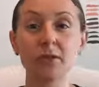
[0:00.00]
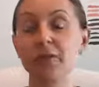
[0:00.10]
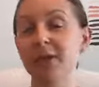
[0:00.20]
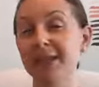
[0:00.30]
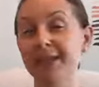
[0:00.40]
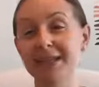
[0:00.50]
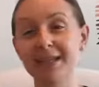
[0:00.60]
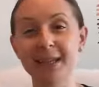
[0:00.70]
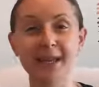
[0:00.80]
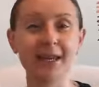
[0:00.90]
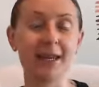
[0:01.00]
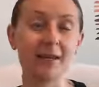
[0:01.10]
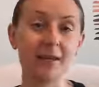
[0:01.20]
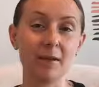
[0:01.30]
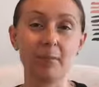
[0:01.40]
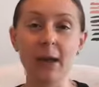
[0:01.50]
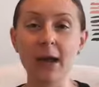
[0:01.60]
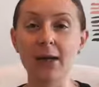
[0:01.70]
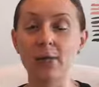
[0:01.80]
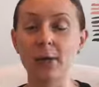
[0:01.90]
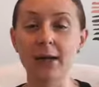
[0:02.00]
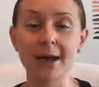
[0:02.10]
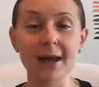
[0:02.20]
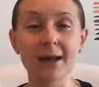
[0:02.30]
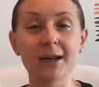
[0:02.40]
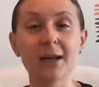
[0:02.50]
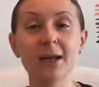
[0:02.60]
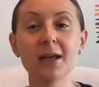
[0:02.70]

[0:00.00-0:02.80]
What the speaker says: So if you get like a tight, achy back or neck,